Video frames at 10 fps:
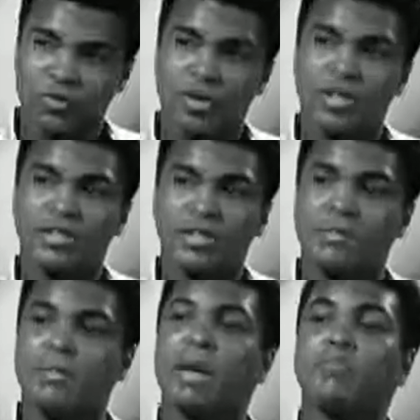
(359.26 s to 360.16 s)
critics, my
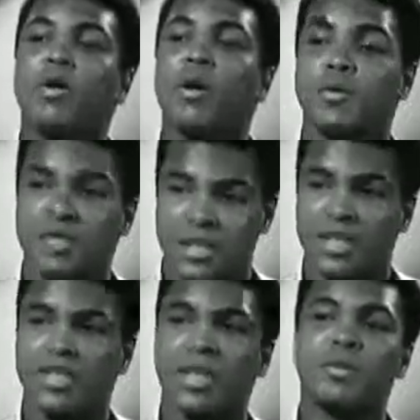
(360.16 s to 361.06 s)
part was a hit. I
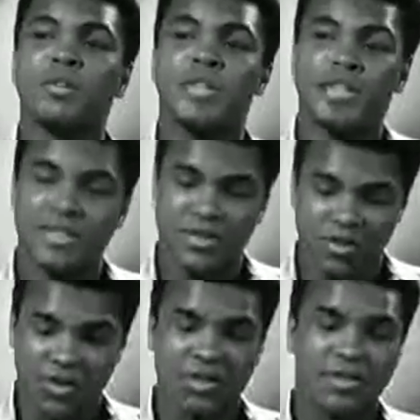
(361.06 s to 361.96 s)
want to get that straight.
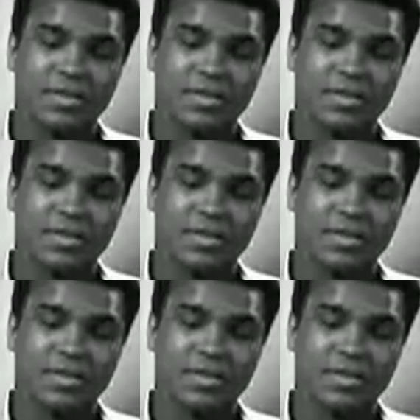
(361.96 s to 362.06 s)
